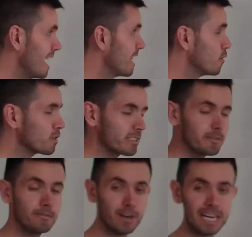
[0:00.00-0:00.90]
And in order
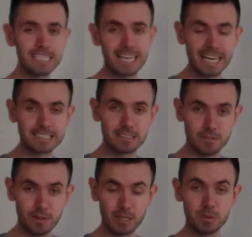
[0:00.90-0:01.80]
to find x, to
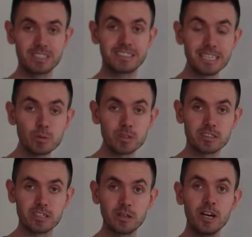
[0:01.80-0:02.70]
find what it's equal
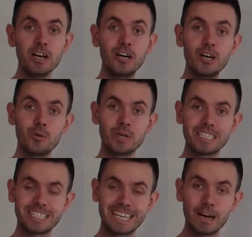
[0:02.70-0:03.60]
to, we
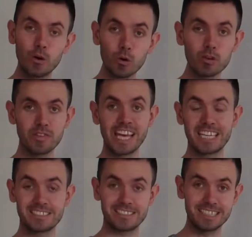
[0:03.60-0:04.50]
need to get all of the
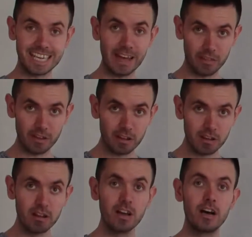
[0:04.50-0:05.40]
x's together
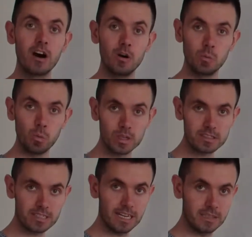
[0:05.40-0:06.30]
on one
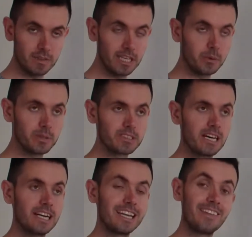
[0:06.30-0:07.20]
side of the equal
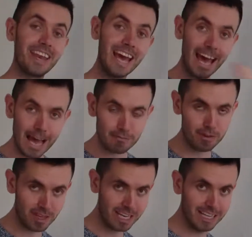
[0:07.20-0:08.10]
sign and then
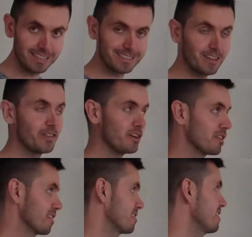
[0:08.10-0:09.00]
everything else on the
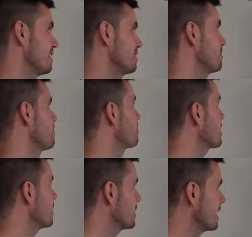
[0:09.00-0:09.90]
other side.
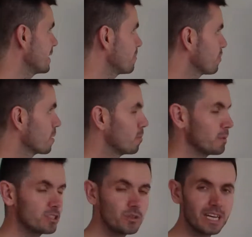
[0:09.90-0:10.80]
Okay, but
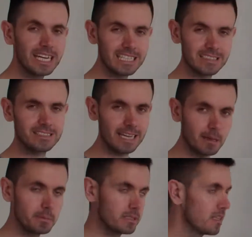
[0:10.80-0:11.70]
we'll do that in
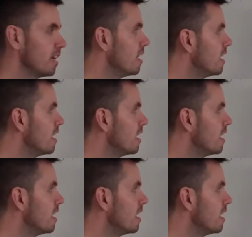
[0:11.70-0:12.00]
steps.